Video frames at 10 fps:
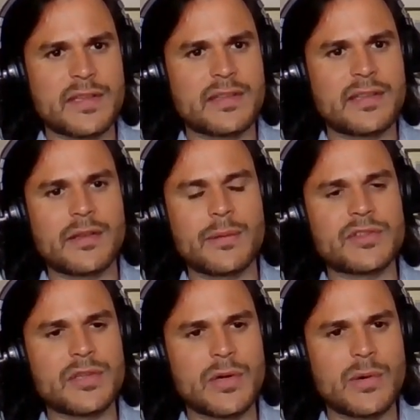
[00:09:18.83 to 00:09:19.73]
stint at the
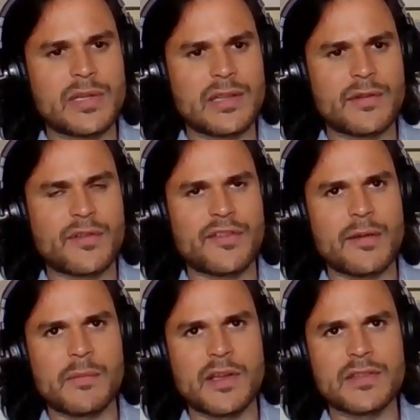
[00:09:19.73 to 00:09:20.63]
WTO. I did that for
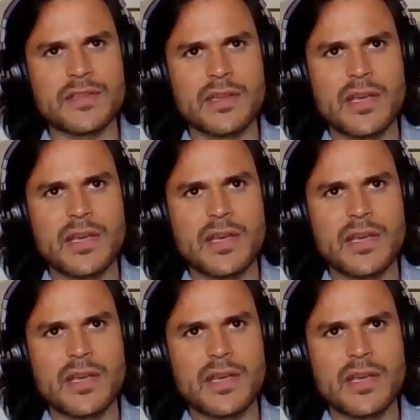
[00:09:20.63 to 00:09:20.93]
5 months.